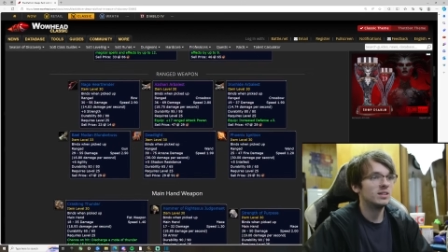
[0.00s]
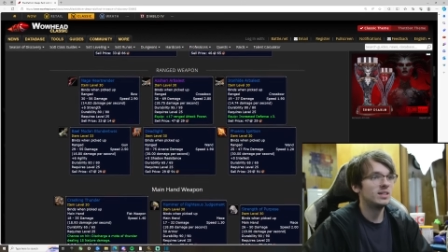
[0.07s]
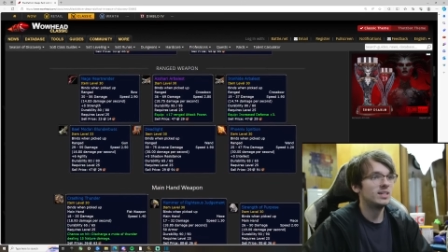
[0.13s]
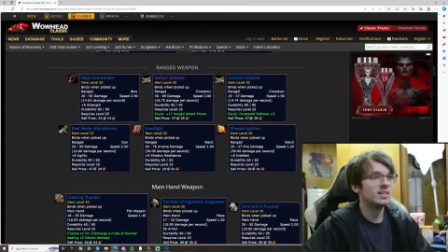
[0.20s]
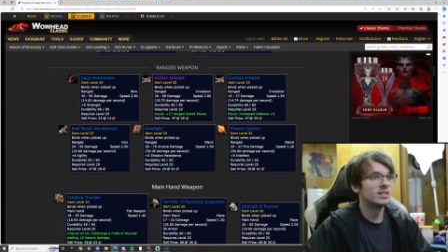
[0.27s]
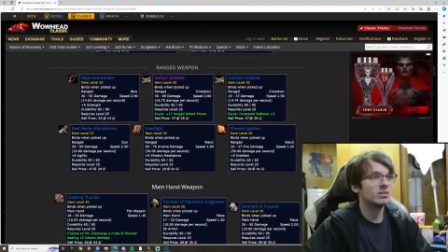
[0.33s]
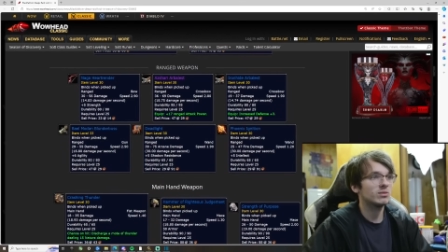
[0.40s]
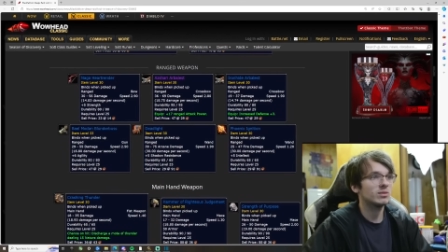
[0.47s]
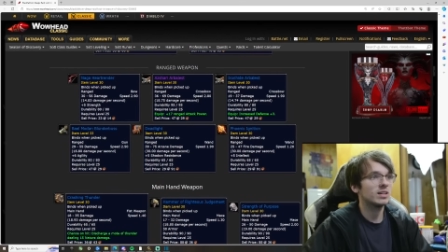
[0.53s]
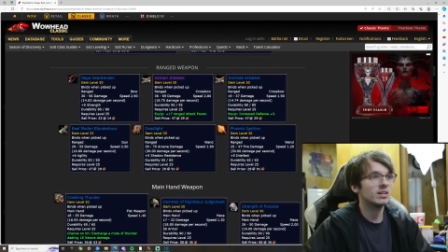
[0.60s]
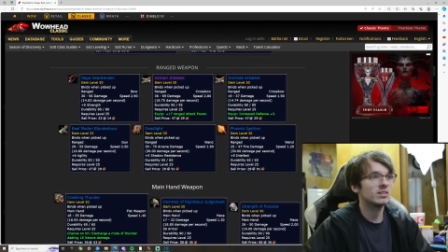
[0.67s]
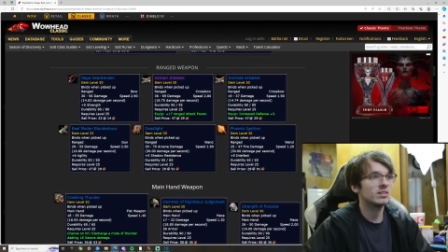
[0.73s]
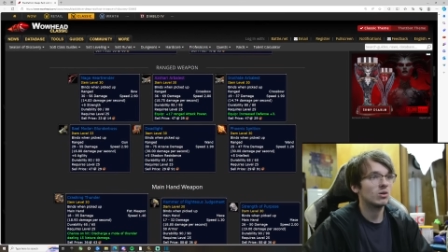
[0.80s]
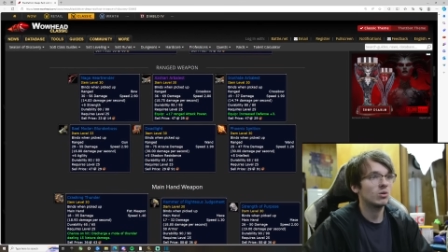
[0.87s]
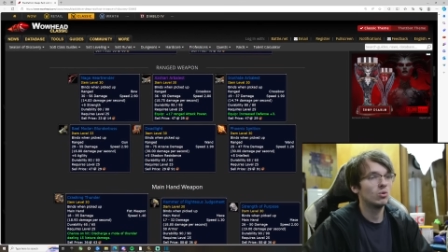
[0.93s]
I like going down
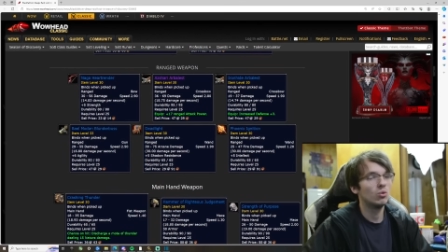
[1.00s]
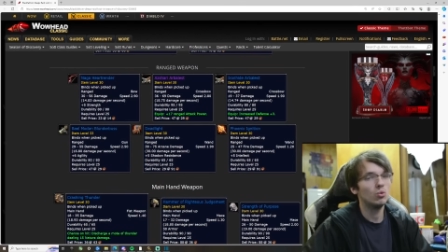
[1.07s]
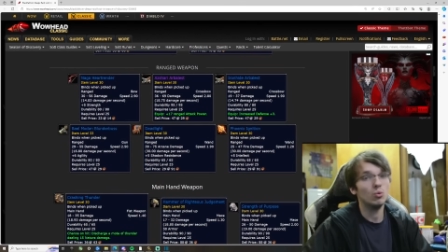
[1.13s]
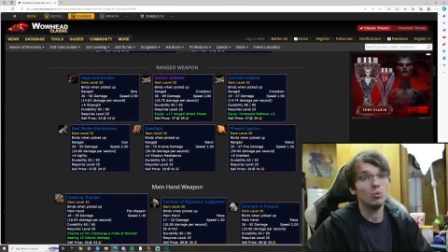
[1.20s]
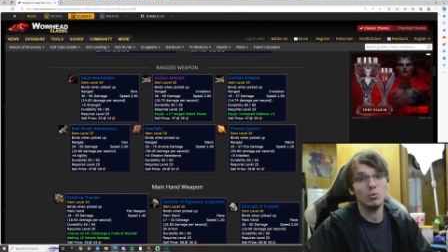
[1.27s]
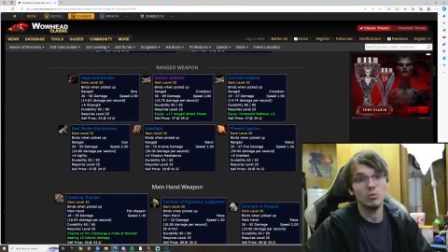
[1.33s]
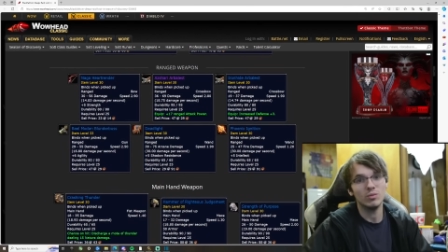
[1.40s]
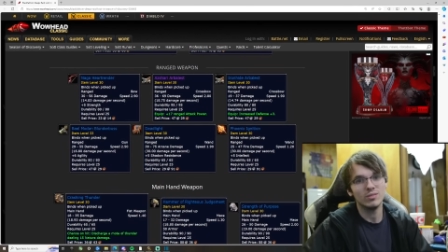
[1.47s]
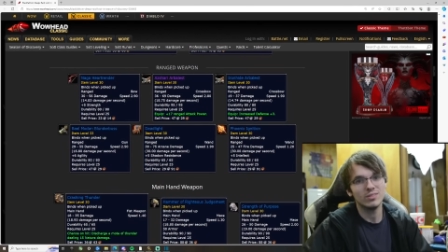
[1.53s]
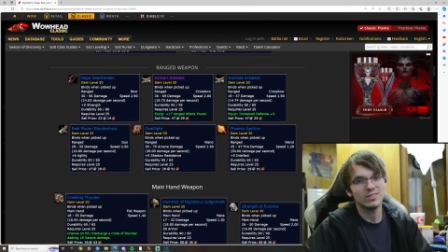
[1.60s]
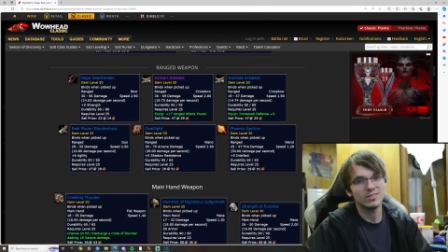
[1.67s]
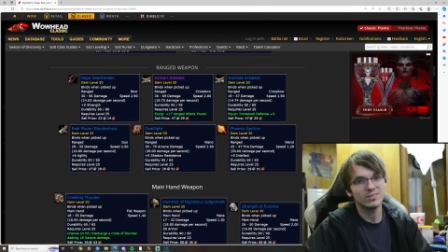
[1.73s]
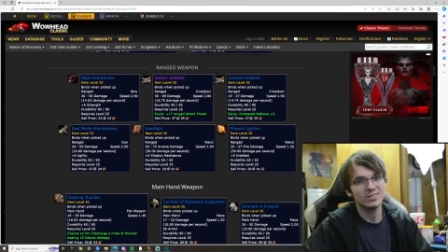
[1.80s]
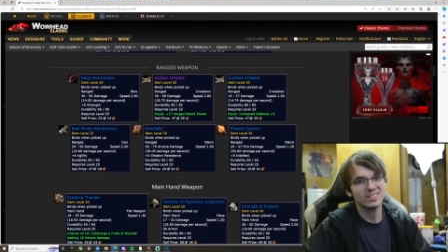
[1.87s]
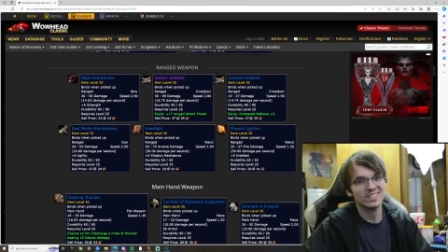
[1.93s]
here. Oh,
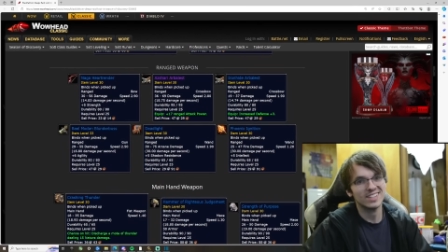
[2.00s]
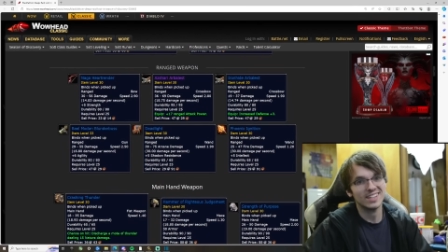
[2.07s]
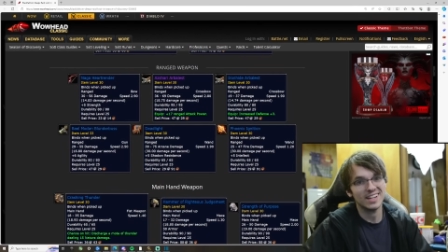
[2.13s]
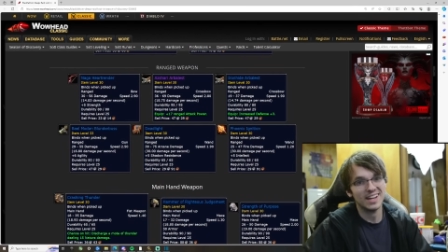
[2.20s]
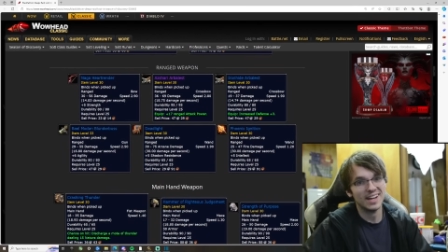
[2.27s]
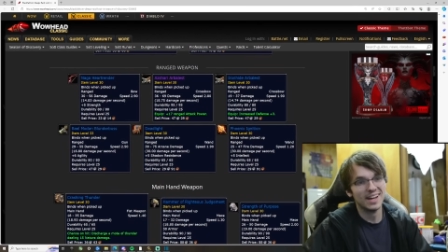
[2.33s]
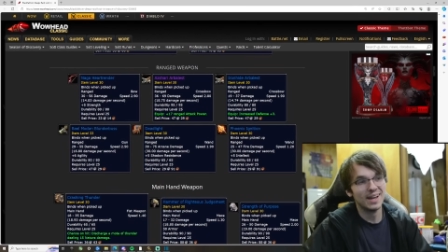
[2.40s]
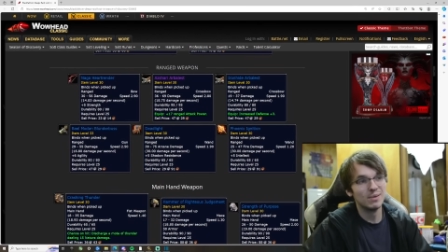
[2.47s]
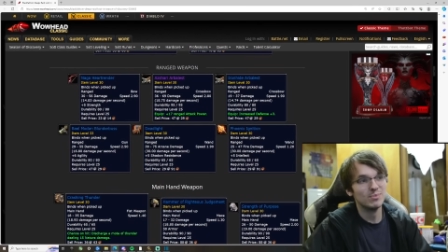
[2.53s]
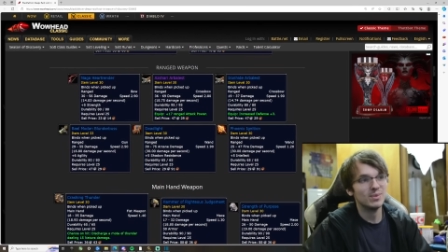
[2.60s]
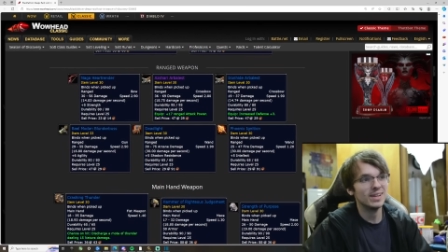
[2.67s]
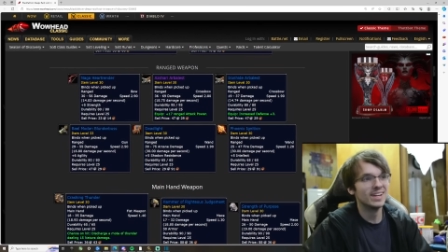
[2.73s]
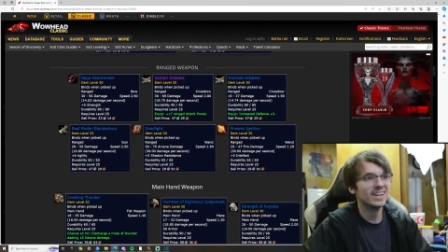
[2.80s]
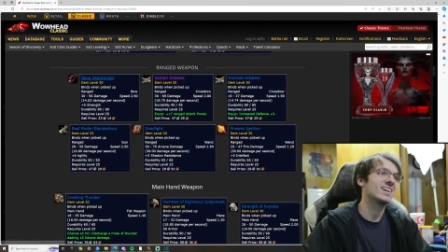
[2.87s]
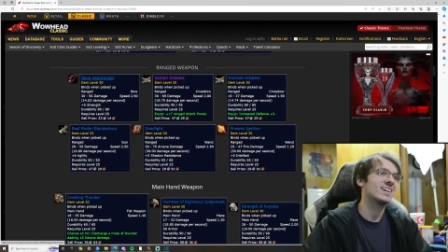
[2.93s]
we see an
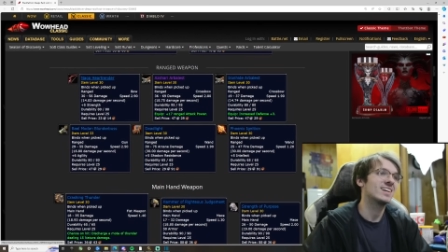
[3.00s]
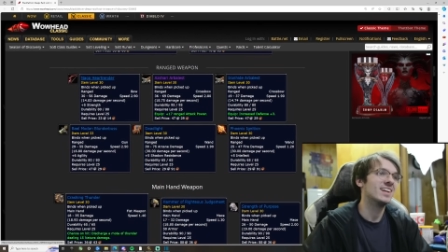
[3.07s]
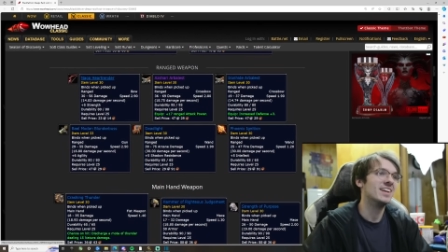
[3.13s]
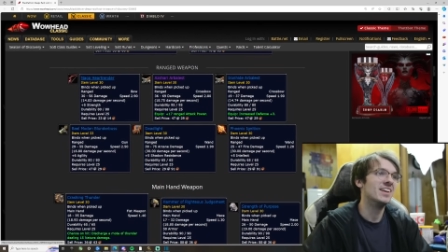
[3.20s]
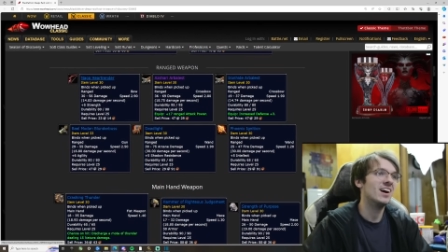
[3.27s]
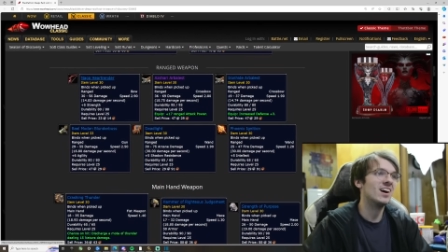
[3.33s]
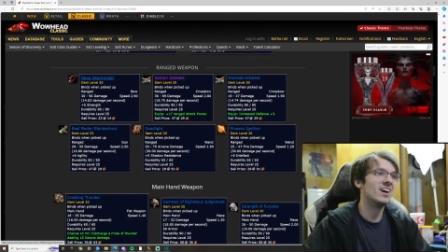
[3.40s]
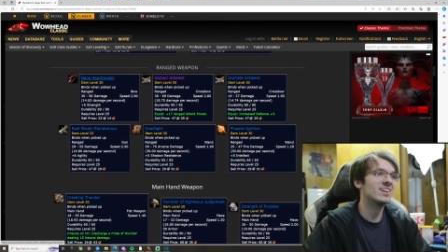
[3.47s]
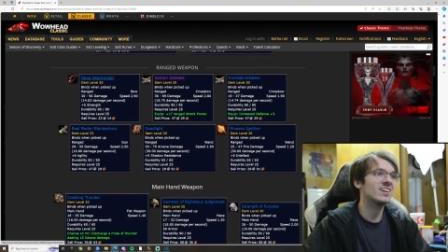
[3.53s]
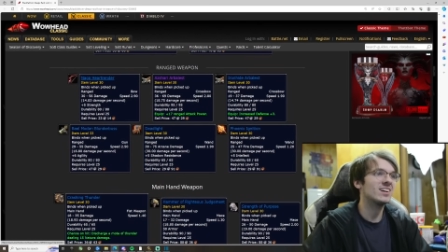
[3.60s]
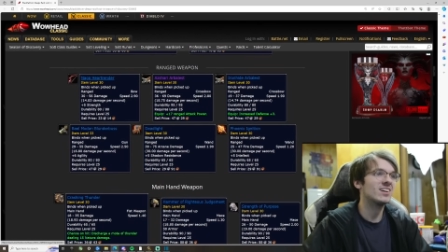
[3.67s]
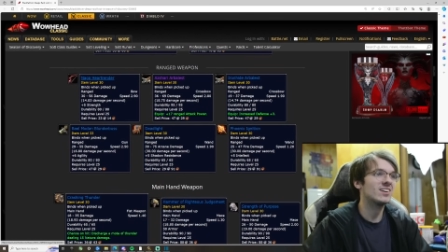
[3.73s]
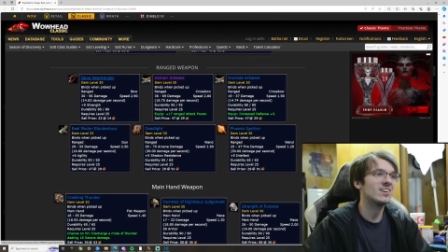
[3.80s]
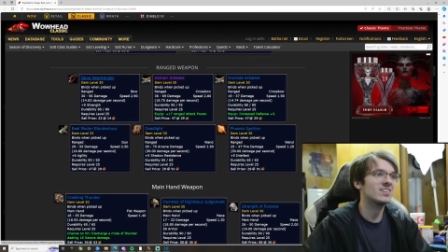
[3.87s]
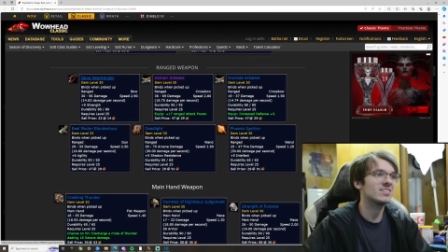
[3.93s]
epic Naga
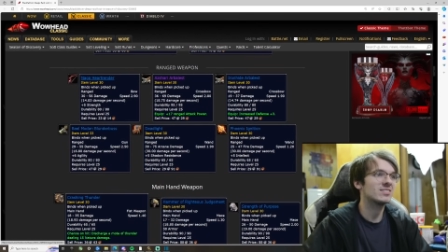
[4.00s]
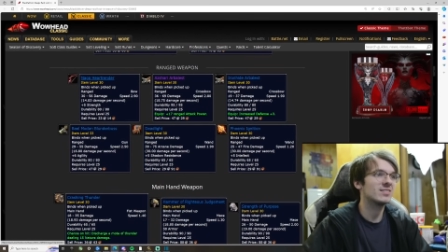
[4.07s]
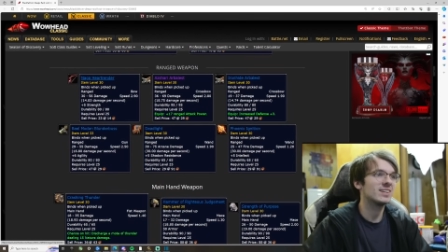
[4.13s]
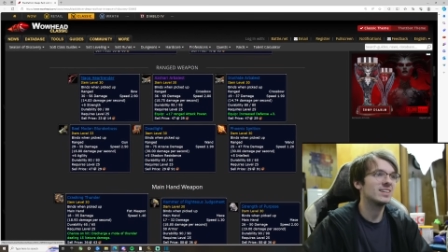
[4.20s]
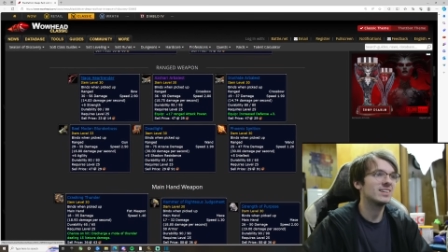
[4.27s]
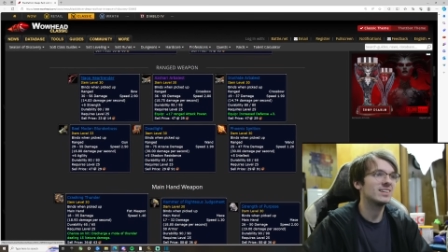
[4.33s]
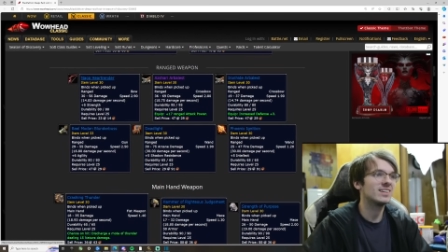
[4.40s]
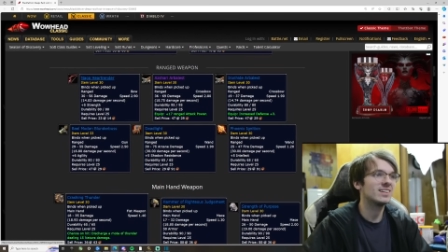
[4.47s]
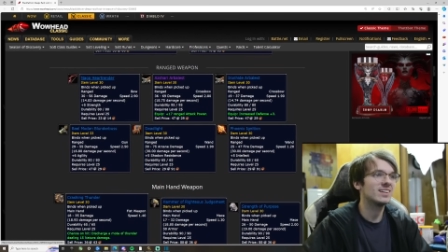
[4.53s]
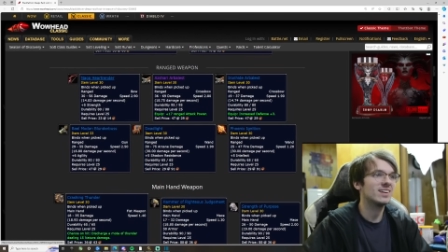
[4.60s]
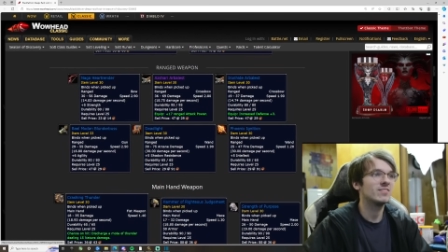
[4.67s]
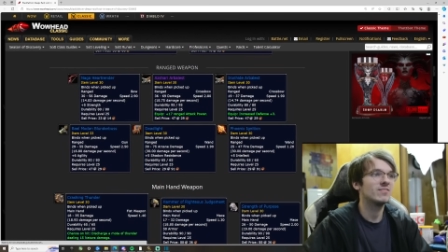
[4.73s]
Heart Render.